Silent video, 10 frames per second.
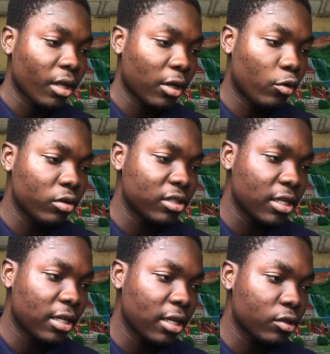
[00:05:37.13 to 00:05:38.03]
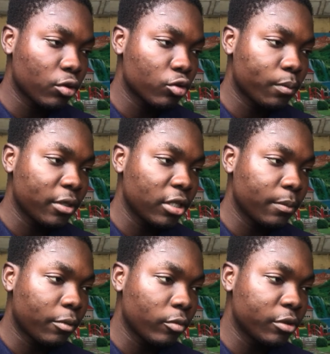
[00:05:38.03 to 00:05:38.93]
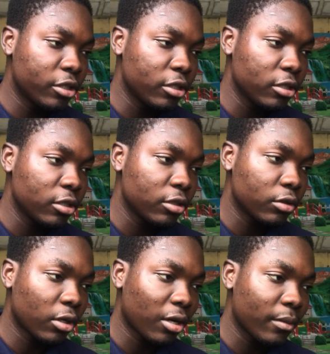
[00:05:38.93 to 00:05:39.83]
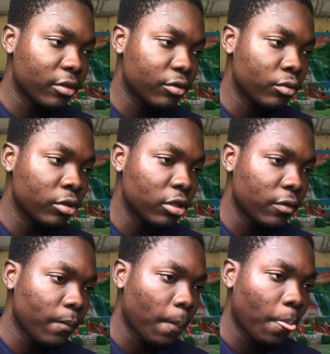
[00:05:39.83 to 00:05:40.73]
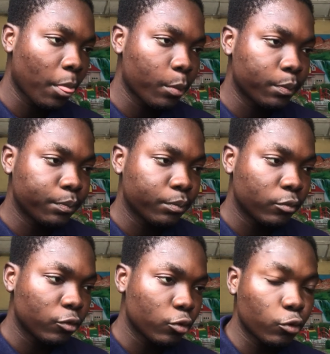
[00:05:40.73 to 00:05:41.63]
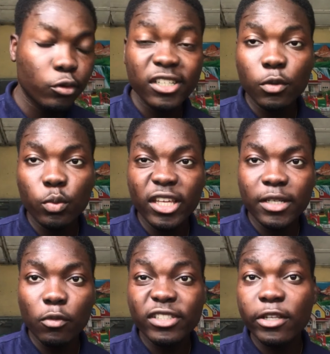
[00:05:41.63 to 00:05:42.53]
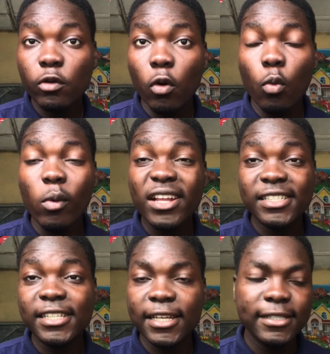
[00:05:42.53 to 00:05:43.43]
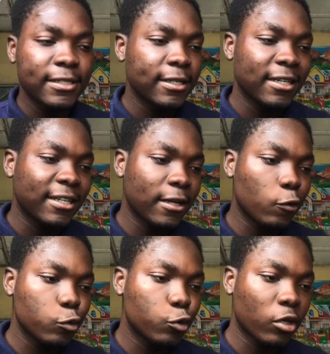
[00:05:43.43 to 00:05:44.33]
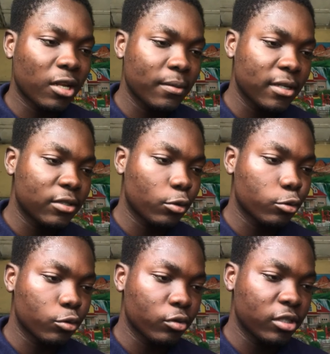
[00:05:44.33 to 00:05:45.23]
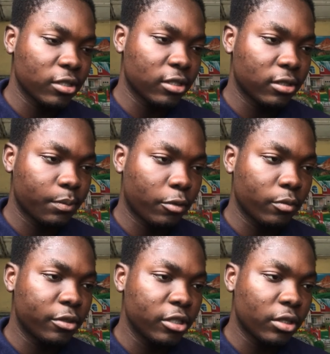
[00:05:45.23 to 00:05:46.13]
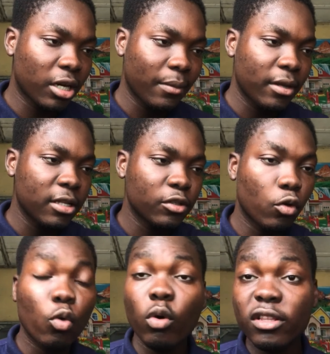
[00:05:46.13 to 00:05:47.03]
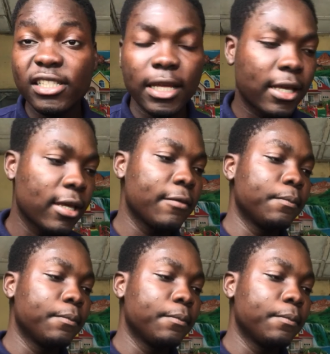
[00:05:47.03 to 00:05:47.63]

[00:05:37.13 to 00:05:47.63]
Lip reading: Quantstekel is also playing a PUBG tournament today. So during the week, mostly on Wednesdays, they host tournaments also. This is PUBG tournaments on Quantstekel.